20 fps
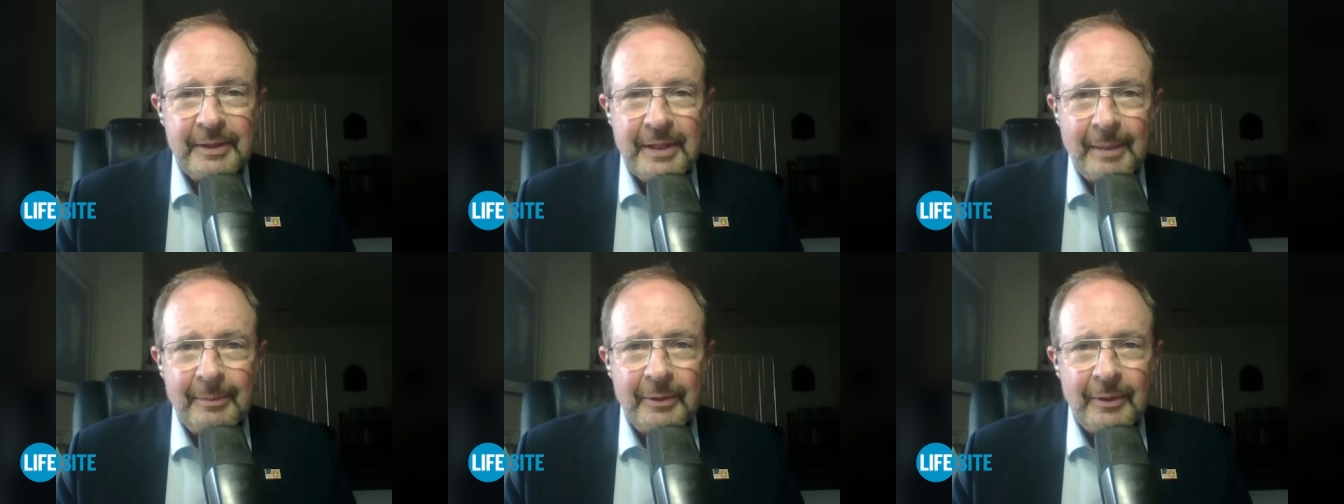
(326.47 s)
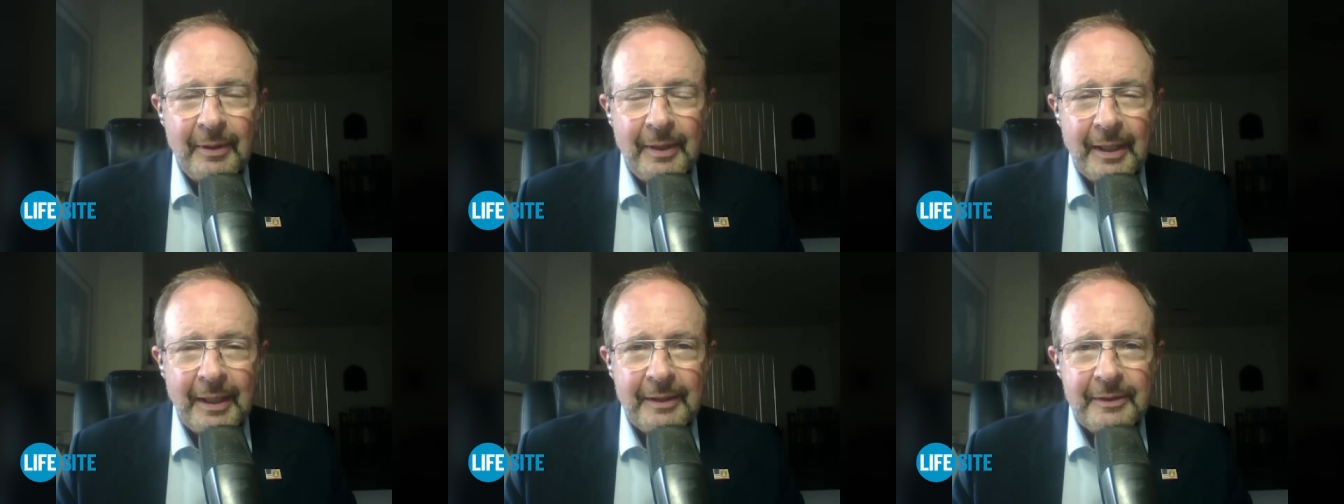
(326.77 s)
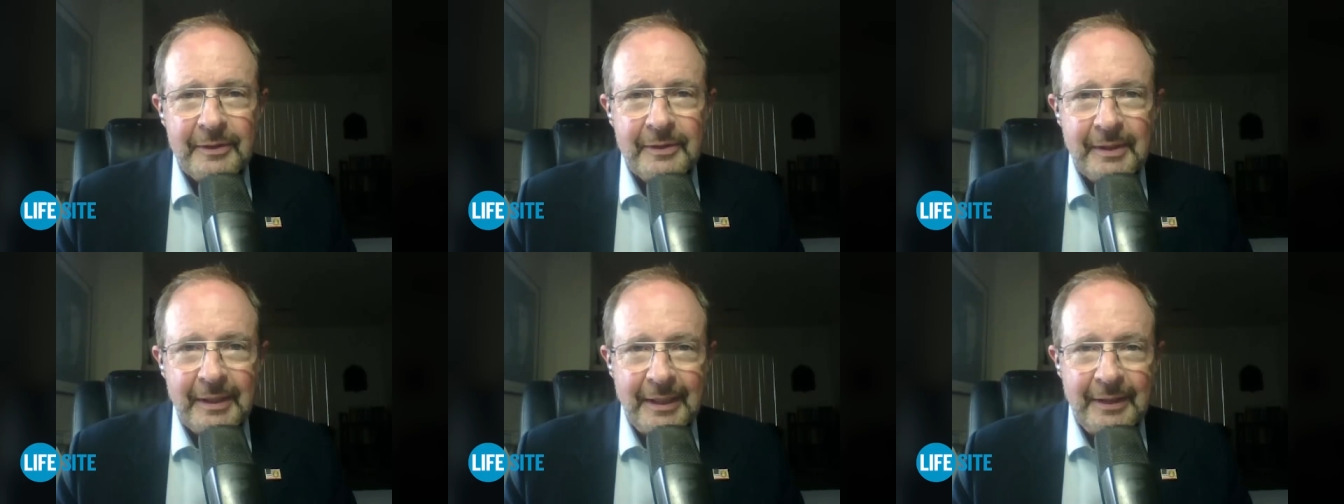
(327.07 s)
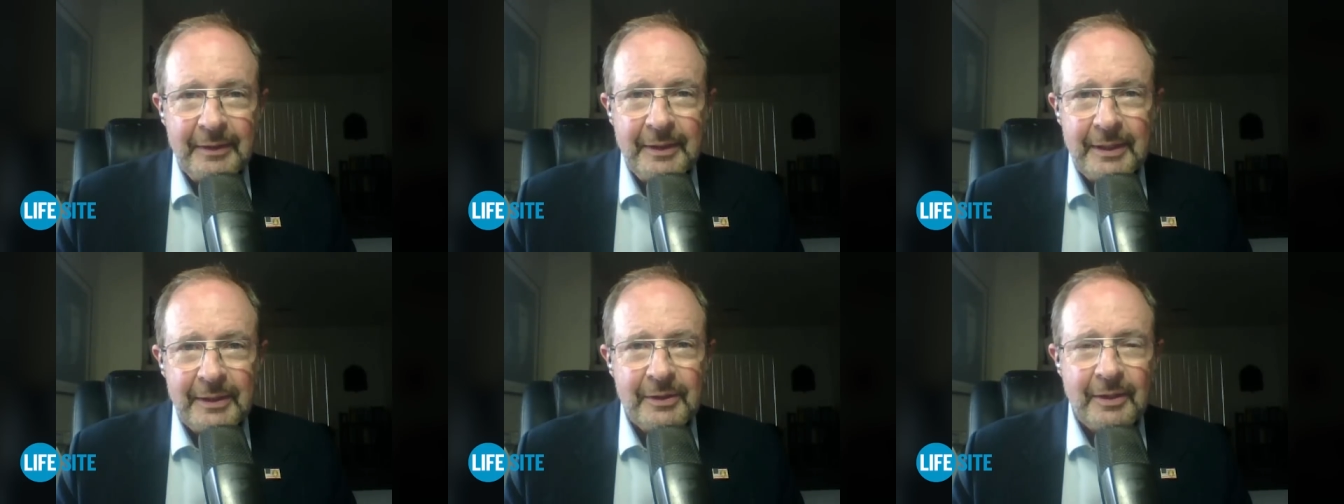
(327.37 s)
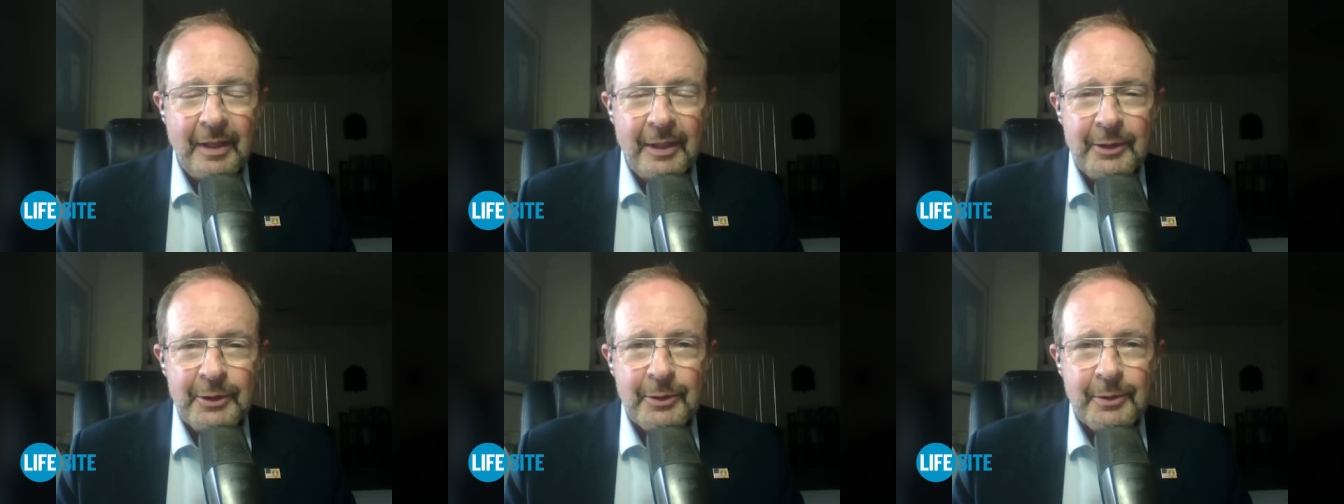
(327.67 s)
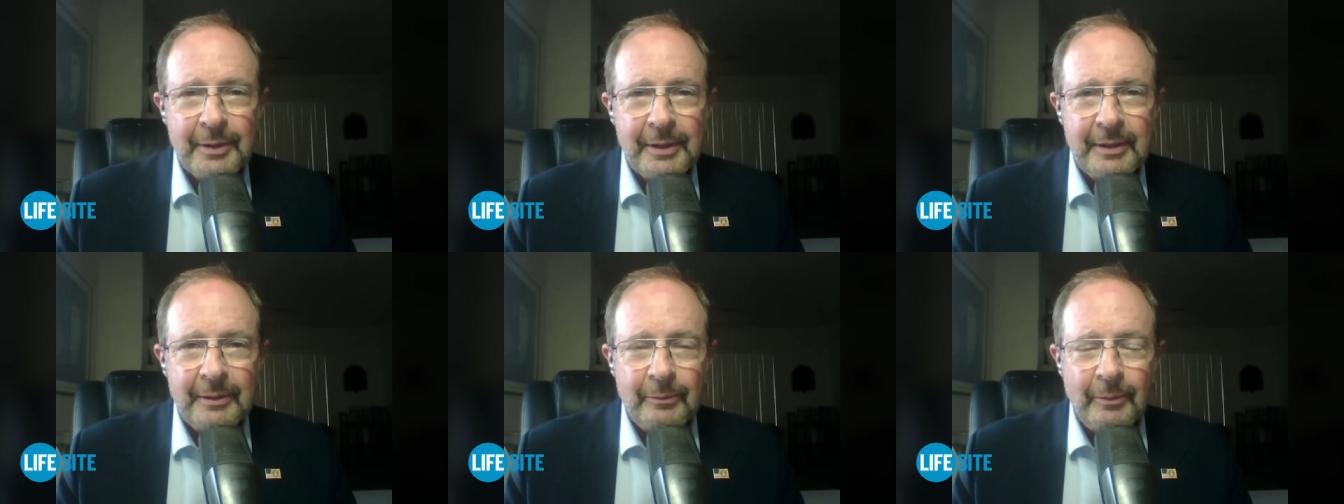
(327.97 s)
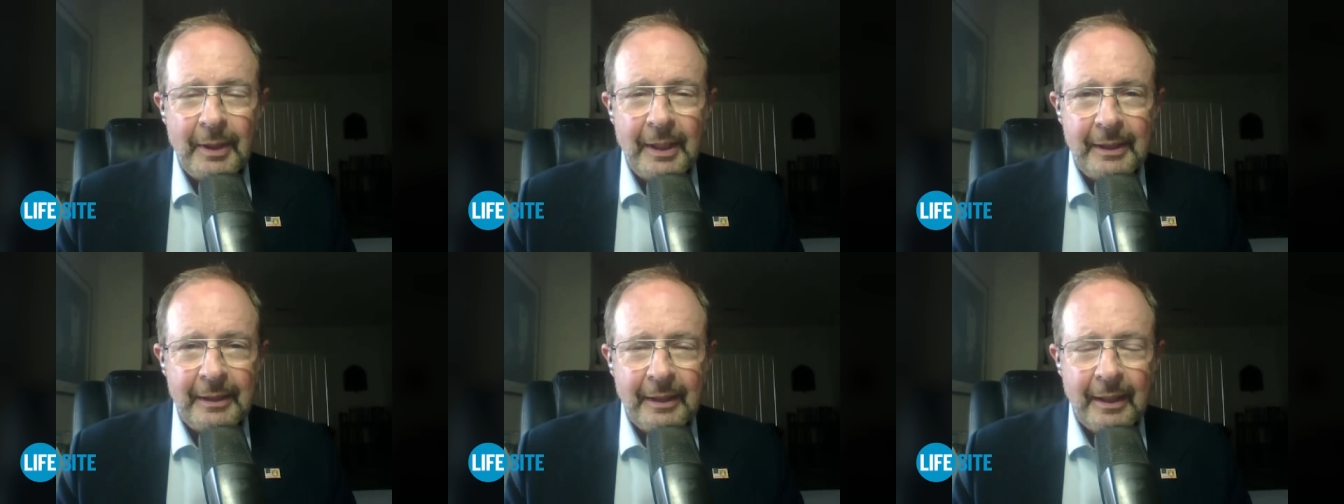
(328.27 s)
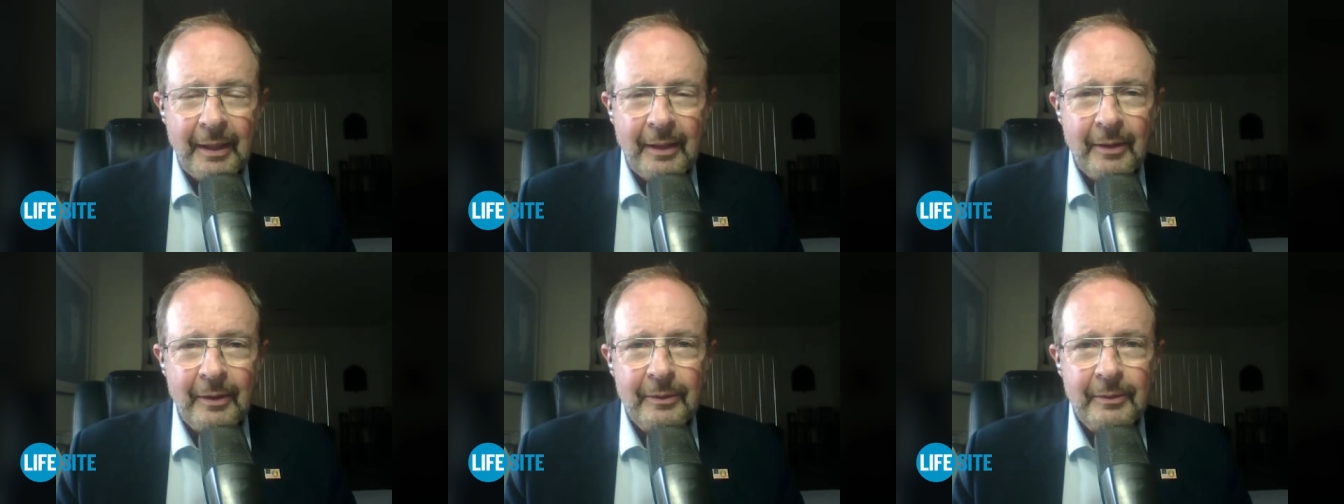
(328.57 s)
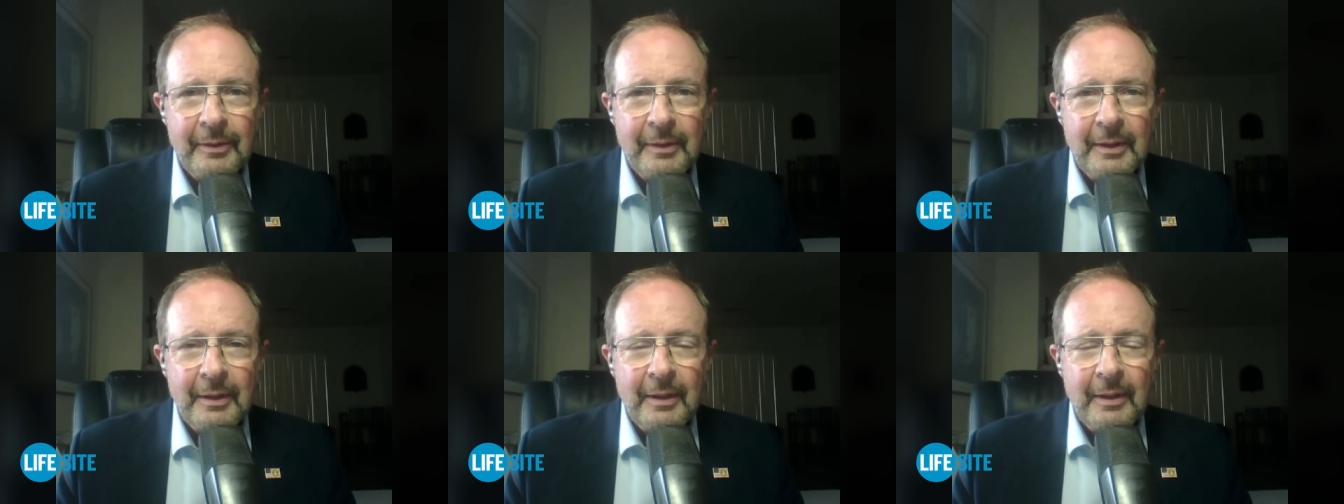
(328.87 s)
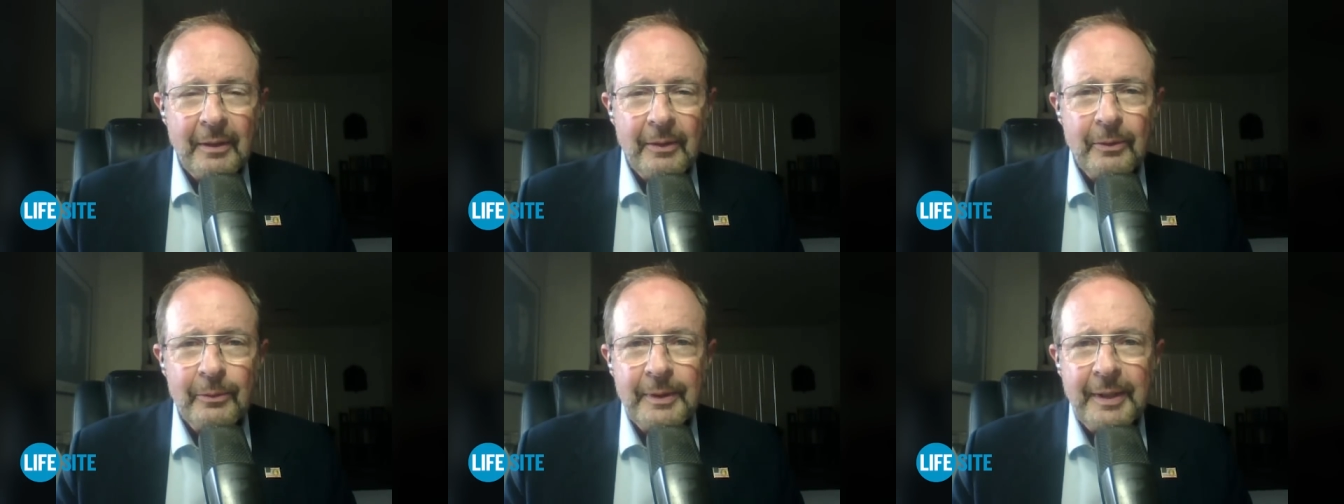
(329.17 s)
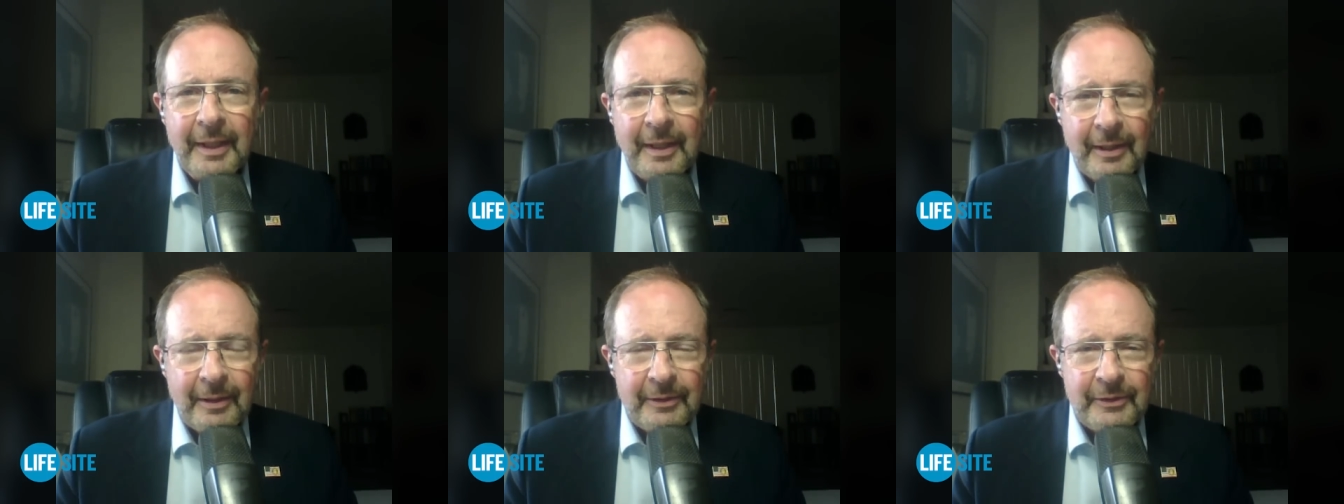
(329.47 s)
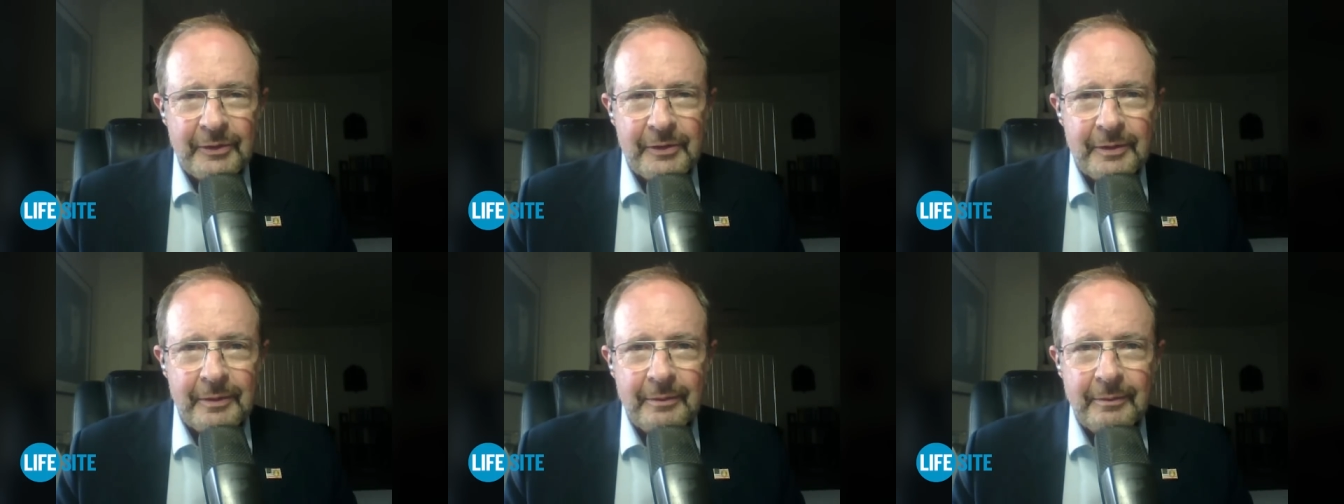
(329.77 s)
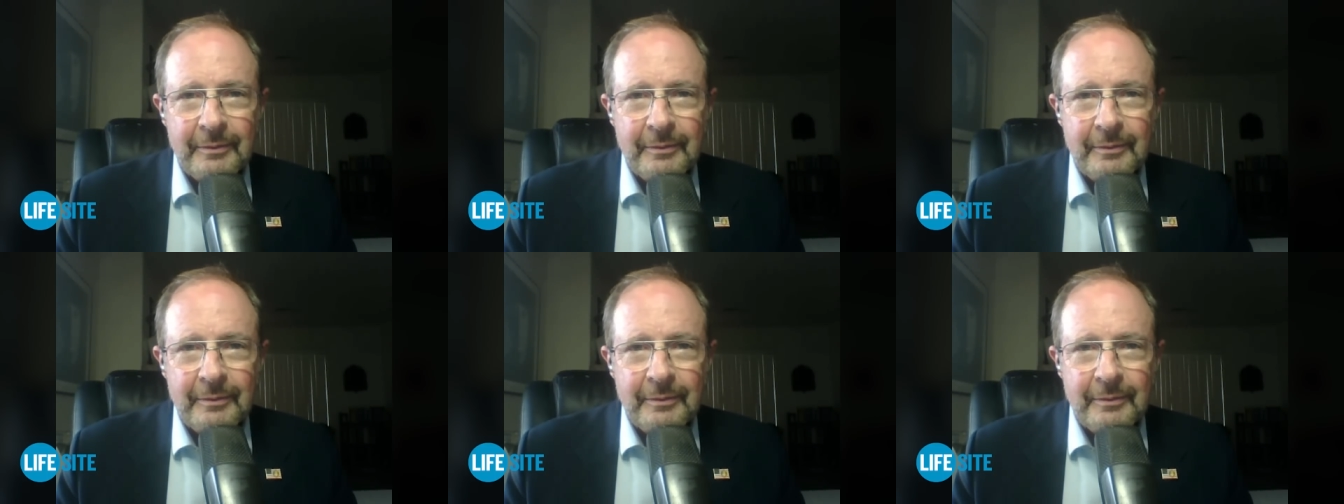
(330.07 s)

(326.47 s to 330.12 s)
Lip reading: Democrats in this country right now, who cares?